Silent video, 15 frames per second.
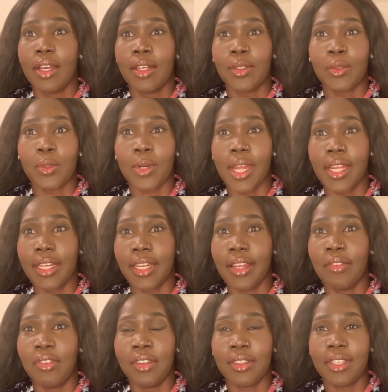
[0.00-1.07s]
trying
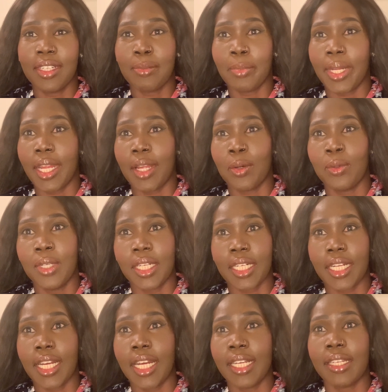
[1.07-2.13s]
everything, but I couldn't
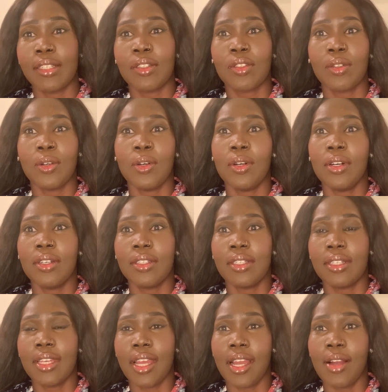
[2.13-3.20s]
get. So
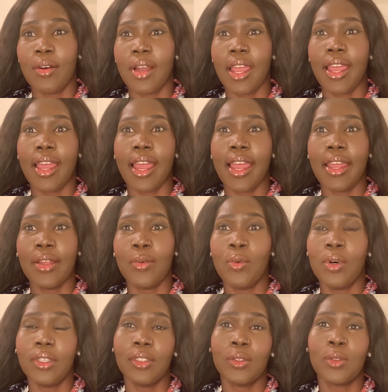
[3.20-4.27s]
now I
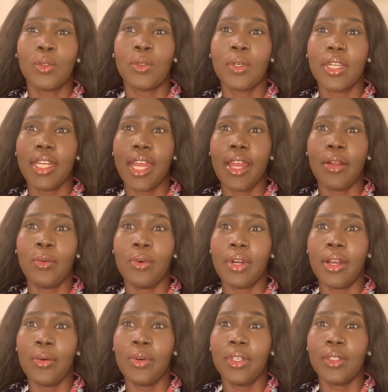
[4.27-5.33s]
want to try. I
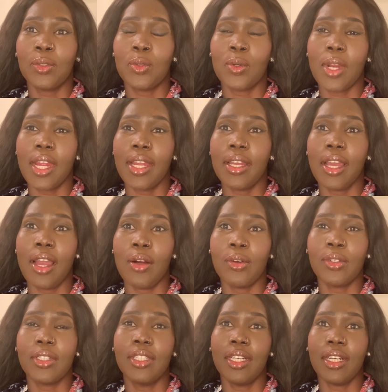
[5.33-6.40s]
want to try
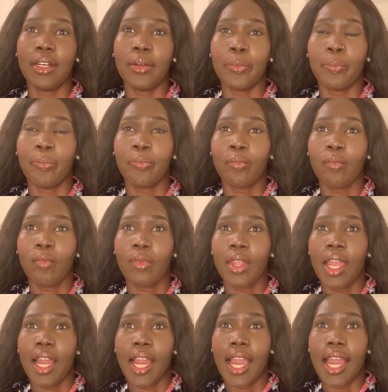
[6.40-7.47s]
out
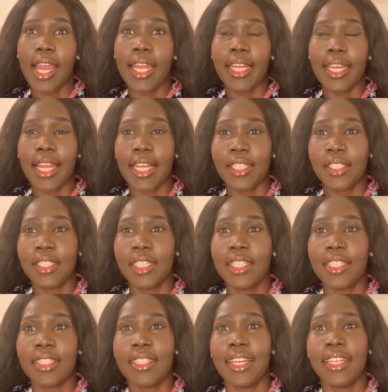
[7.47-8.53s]

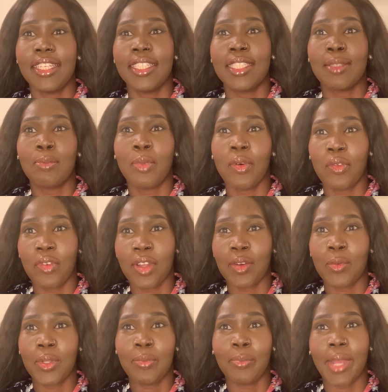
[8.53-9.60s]
eyelashes that is perfect
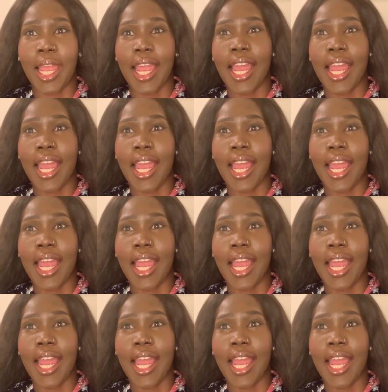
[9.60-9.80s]
with my